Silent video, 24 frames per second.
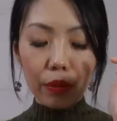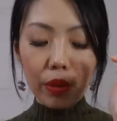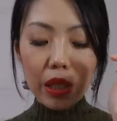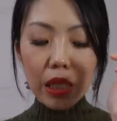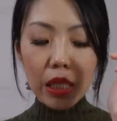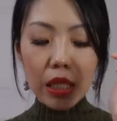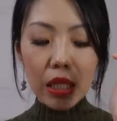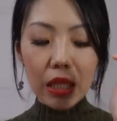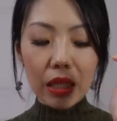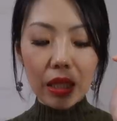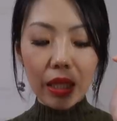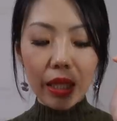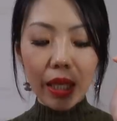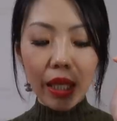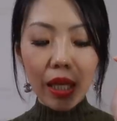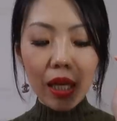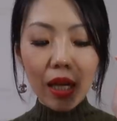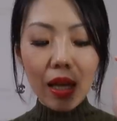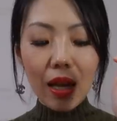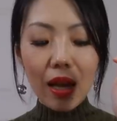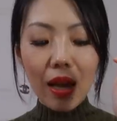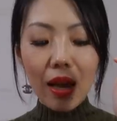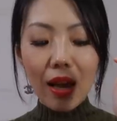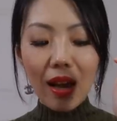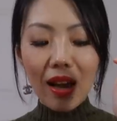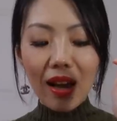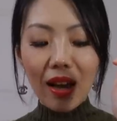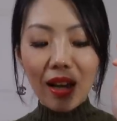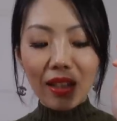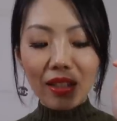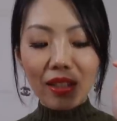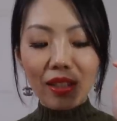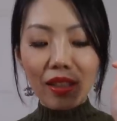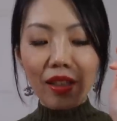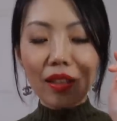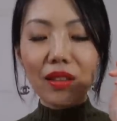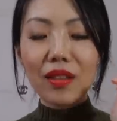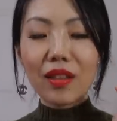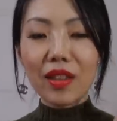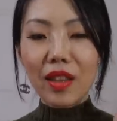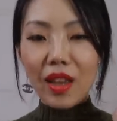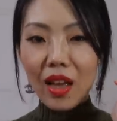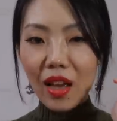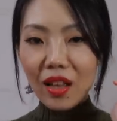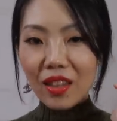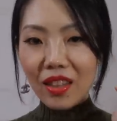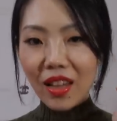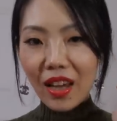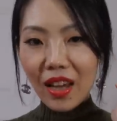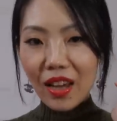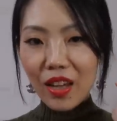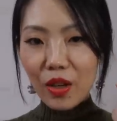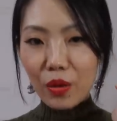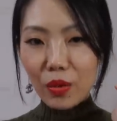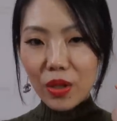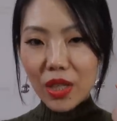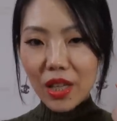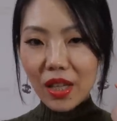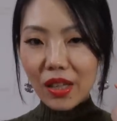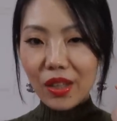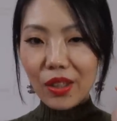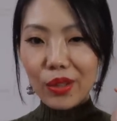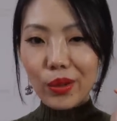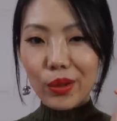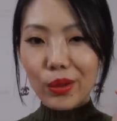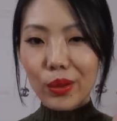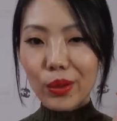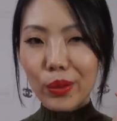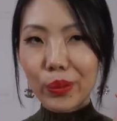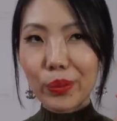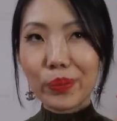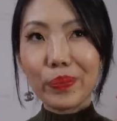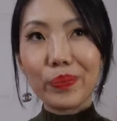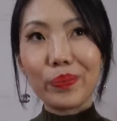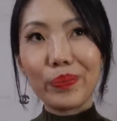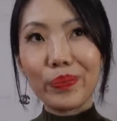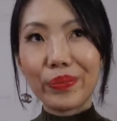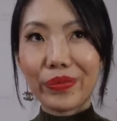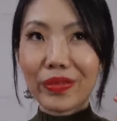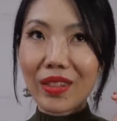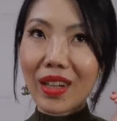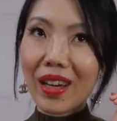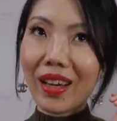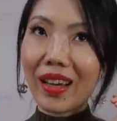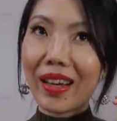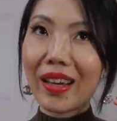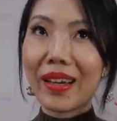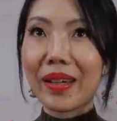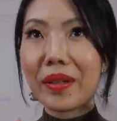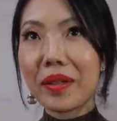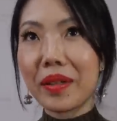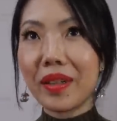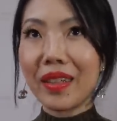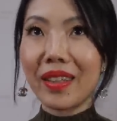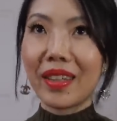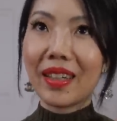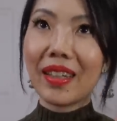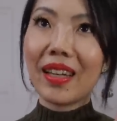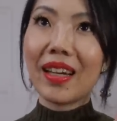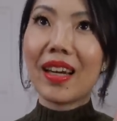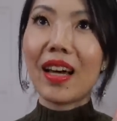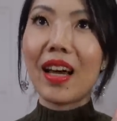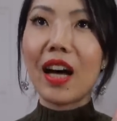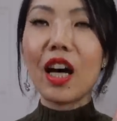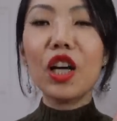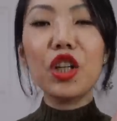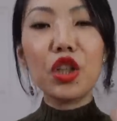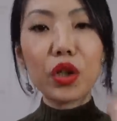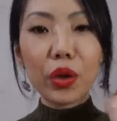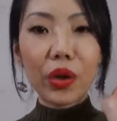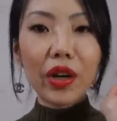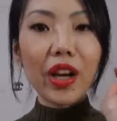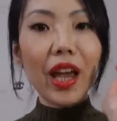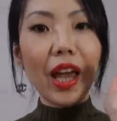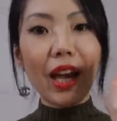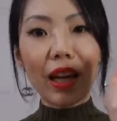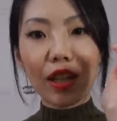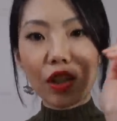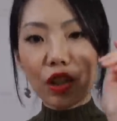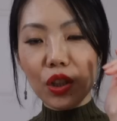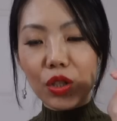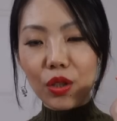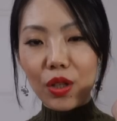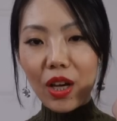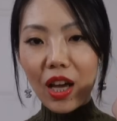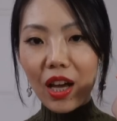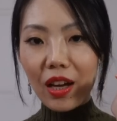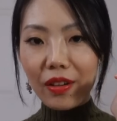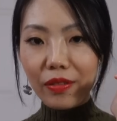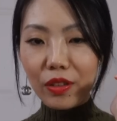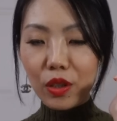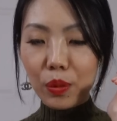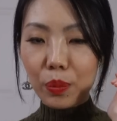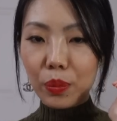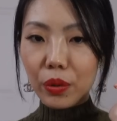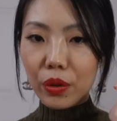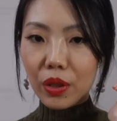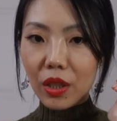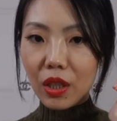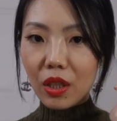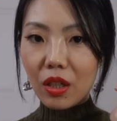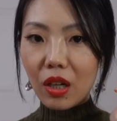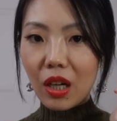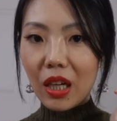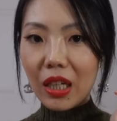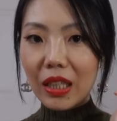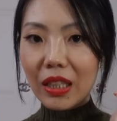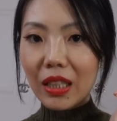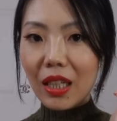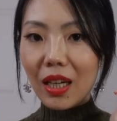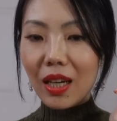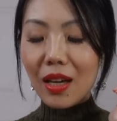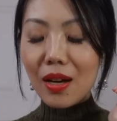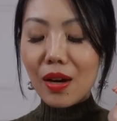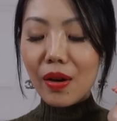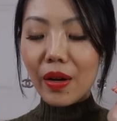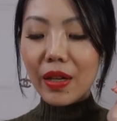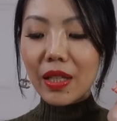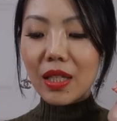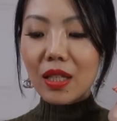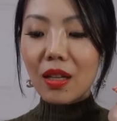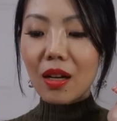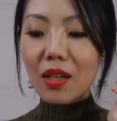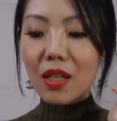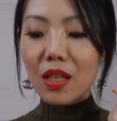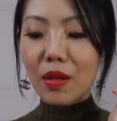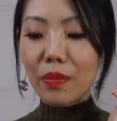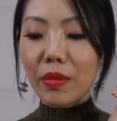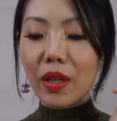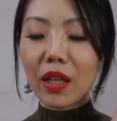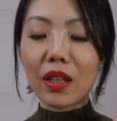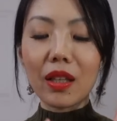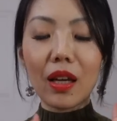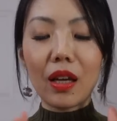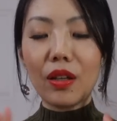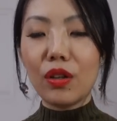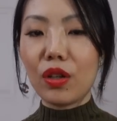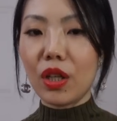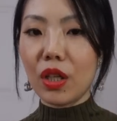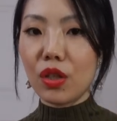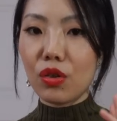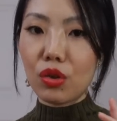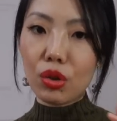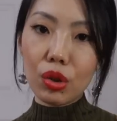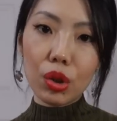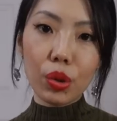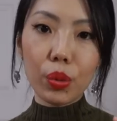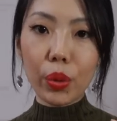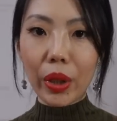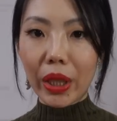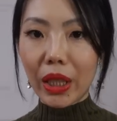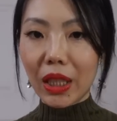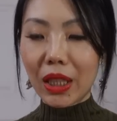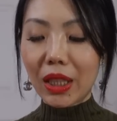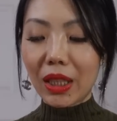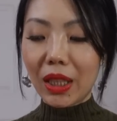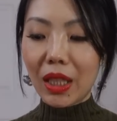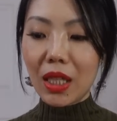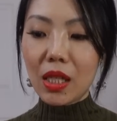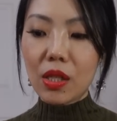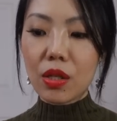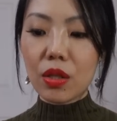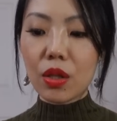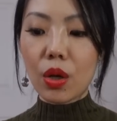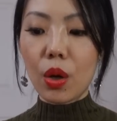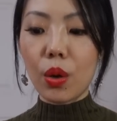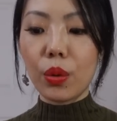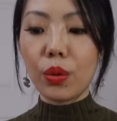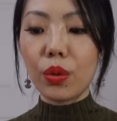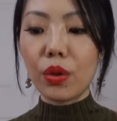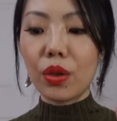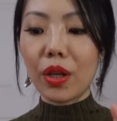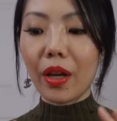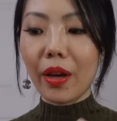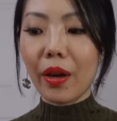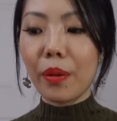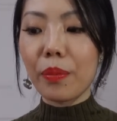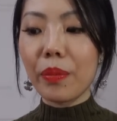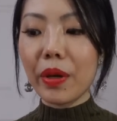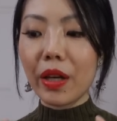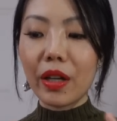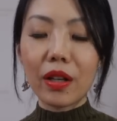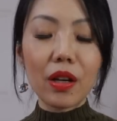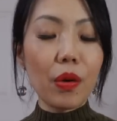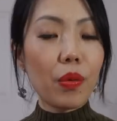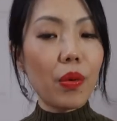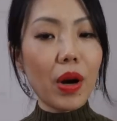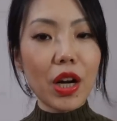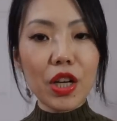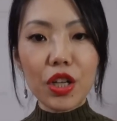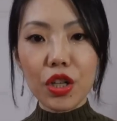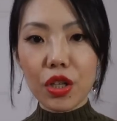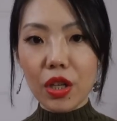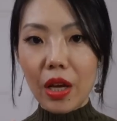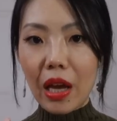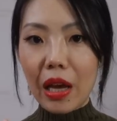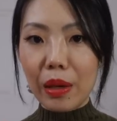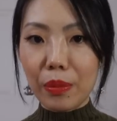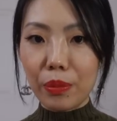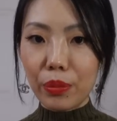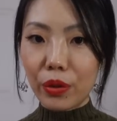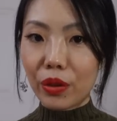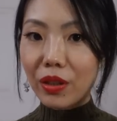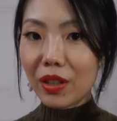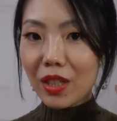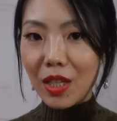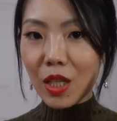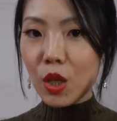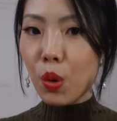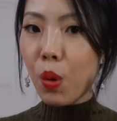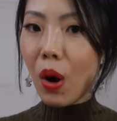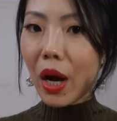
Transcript: recently. I did think that it was a little annoying to have to put it on. Uh, it's not something that you can do quickly, so you can't be in a rush and put this